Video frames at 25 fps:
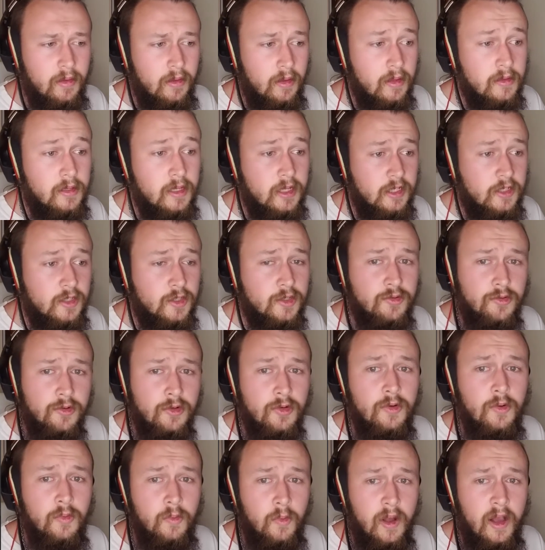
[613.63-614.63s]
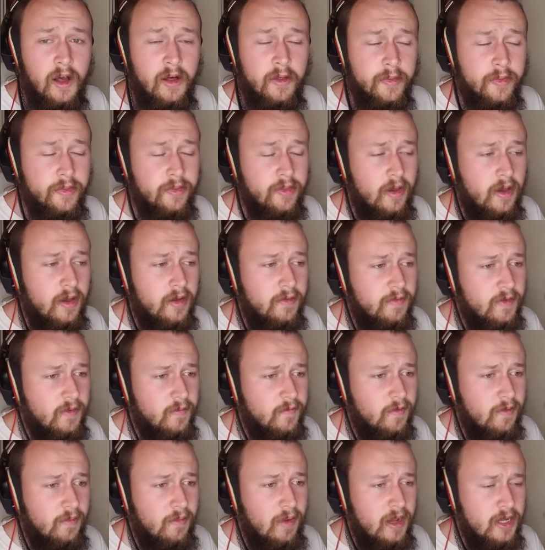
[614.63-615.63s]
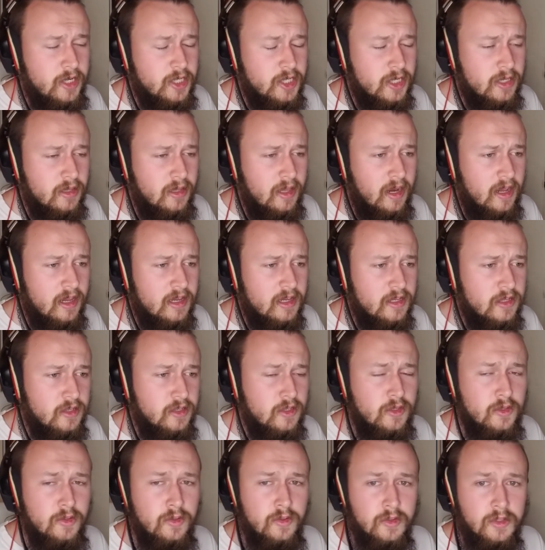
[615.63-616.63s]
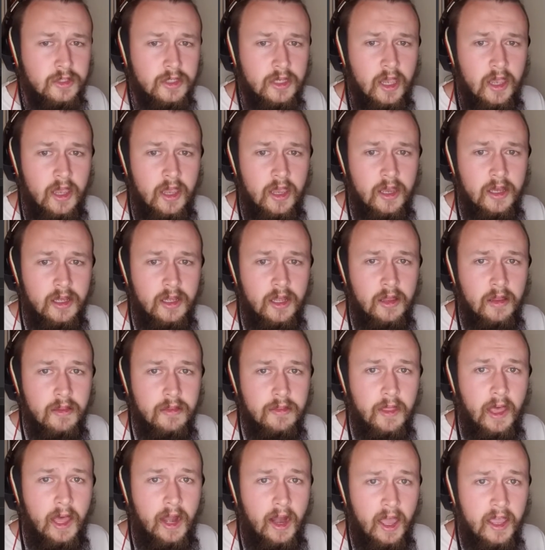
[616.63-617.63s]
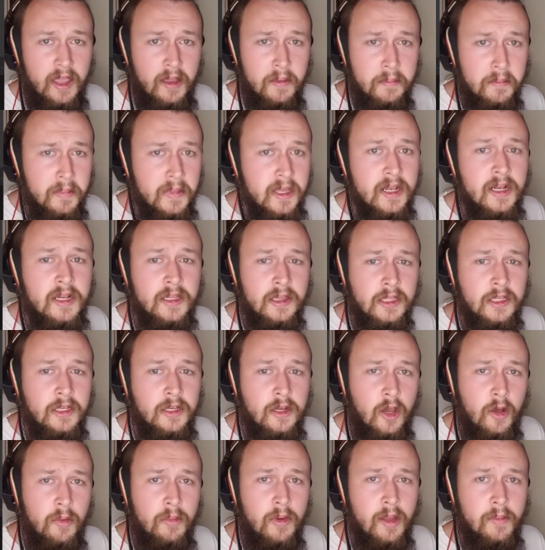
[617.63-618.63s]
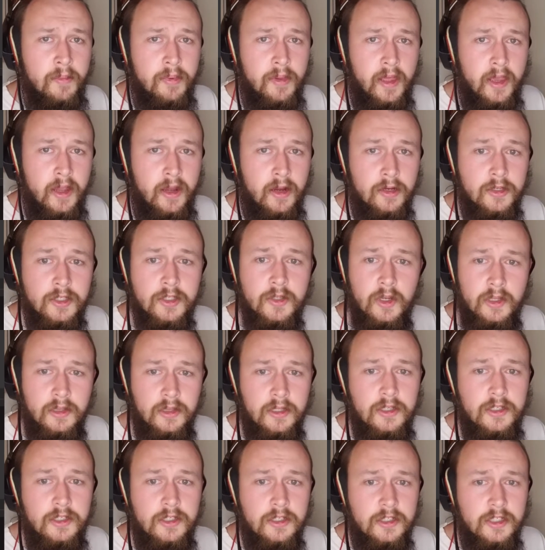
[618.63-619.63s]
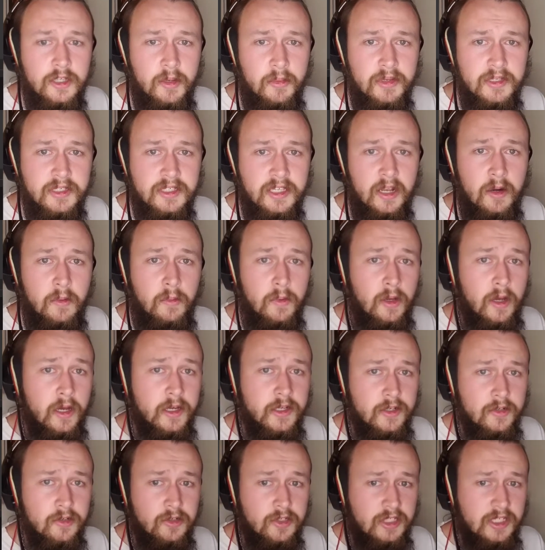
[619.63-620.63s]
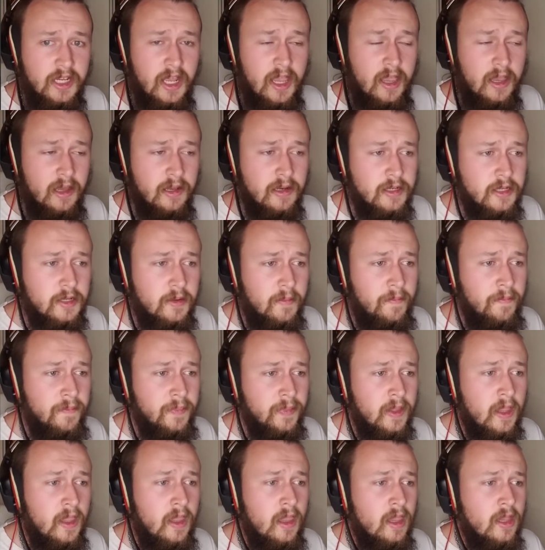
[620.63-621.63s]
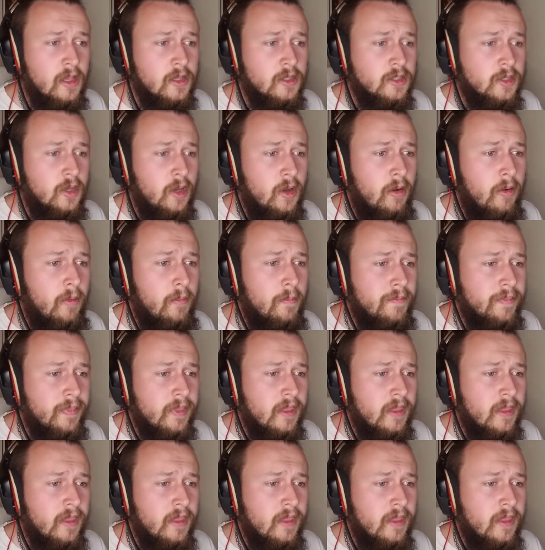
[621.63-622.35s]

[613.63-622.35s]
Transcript: a true wealth of information that I can use that I immediately know my players, at least to some extent, will understand. So